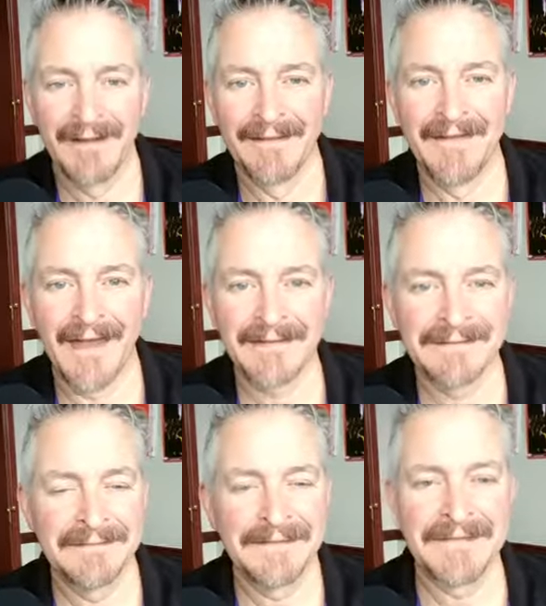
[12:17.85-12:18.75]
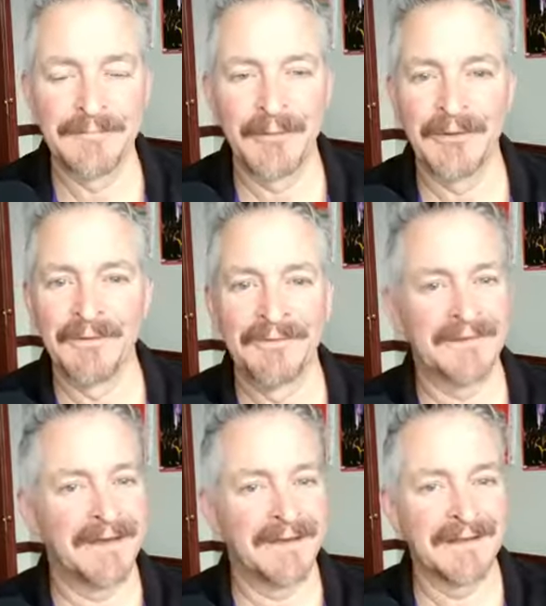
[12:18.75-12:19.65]
That simple
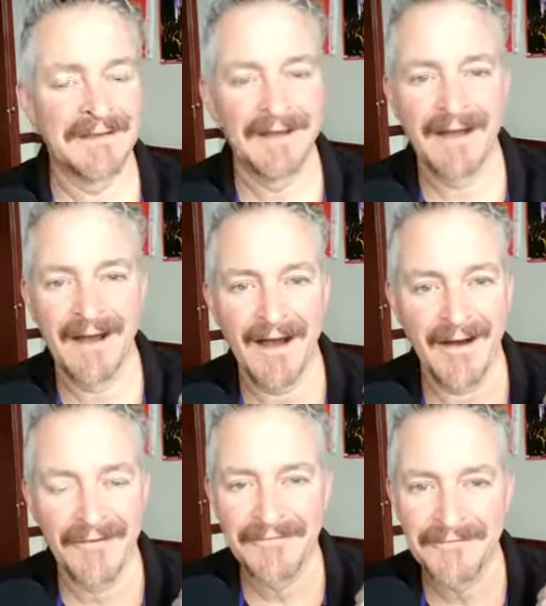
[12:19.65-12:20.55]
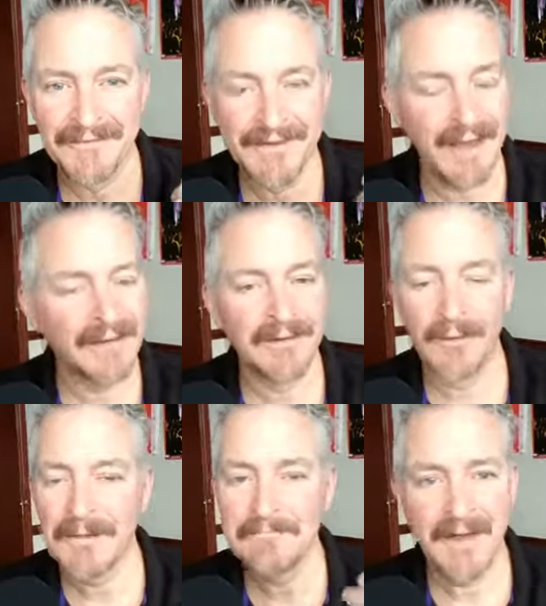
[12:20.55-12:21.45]
thing of, yeah, you know
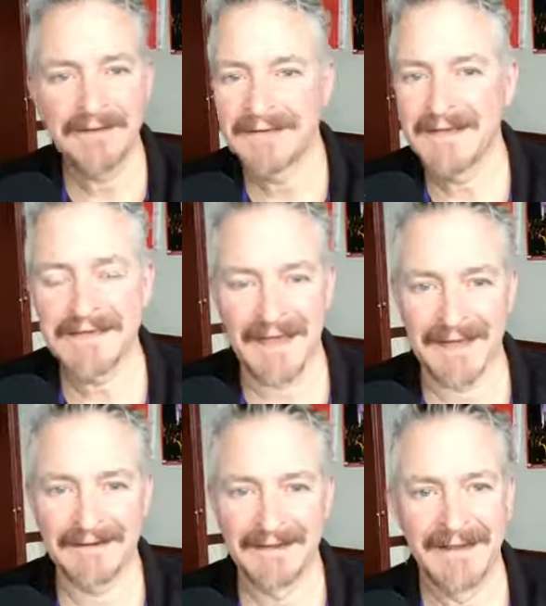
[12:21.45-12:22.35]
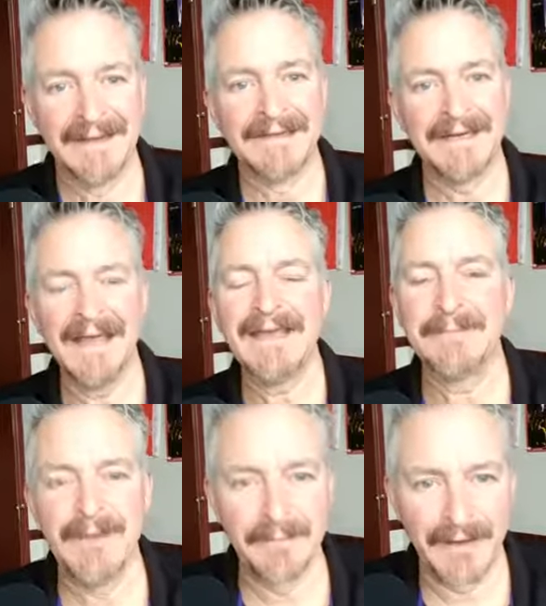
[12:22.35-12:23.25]
what, better days ahead. Today can
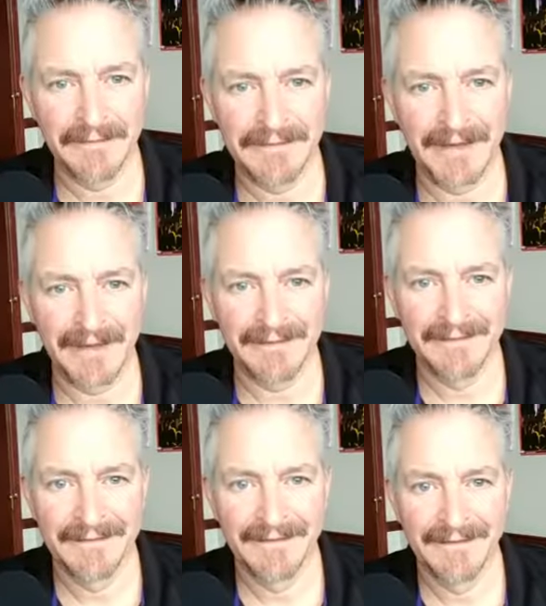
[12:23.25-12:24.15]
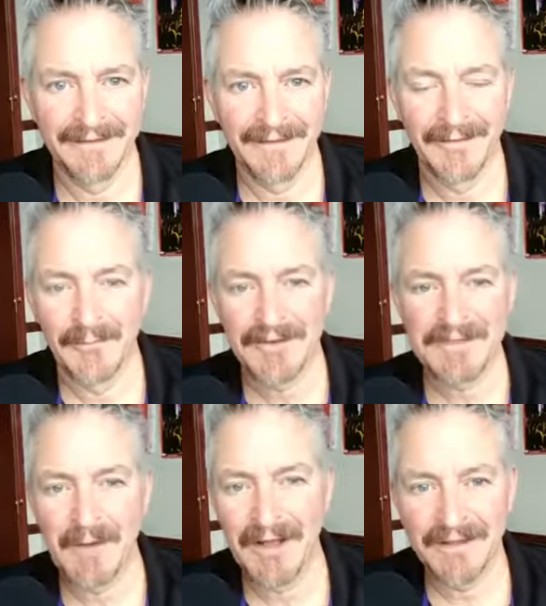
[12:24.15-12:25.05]
be a better day. Put a
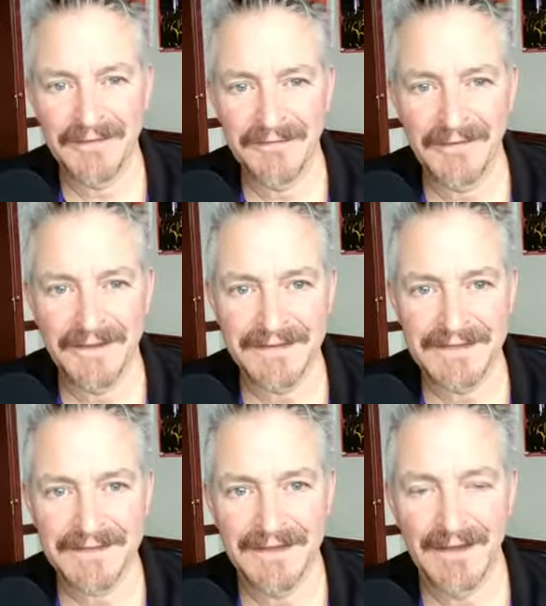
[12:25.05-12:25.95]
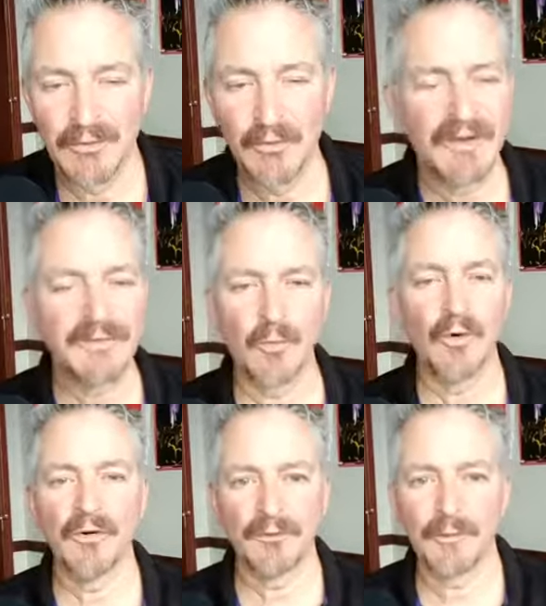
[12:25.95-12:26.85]
smile on your face. Greet the
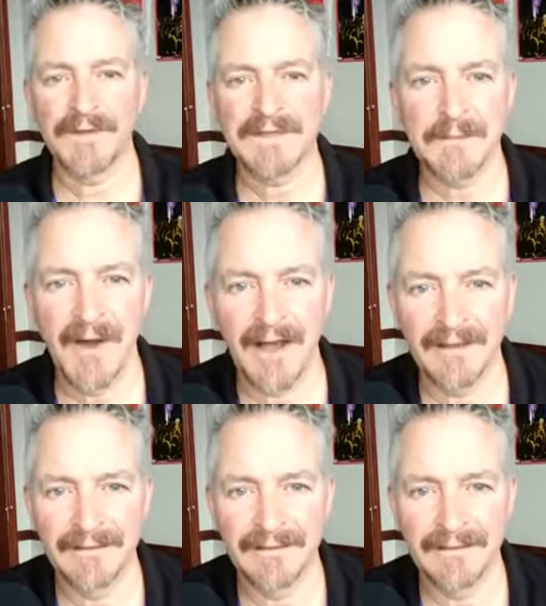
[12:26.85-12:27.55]
world with a smile.